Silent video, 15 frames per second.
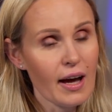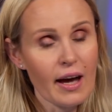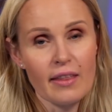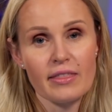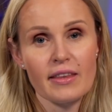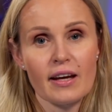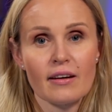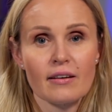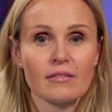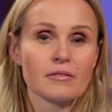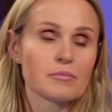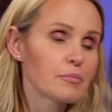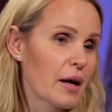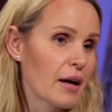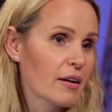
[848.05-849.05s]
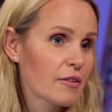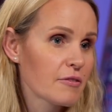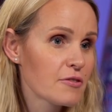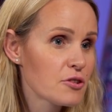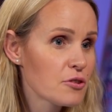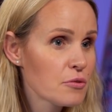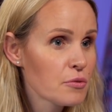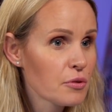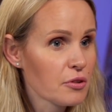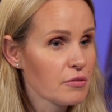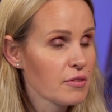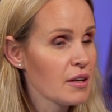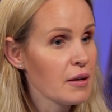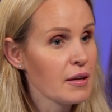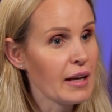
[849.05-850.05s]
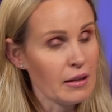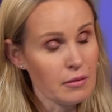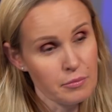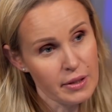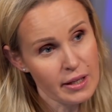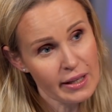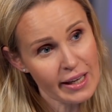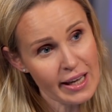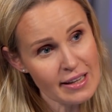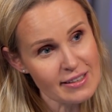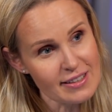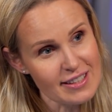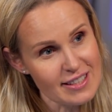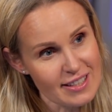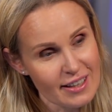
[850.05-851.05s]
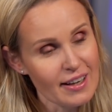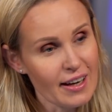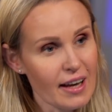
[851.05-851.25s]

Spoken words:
and then paragraph 2 or 3 can be against.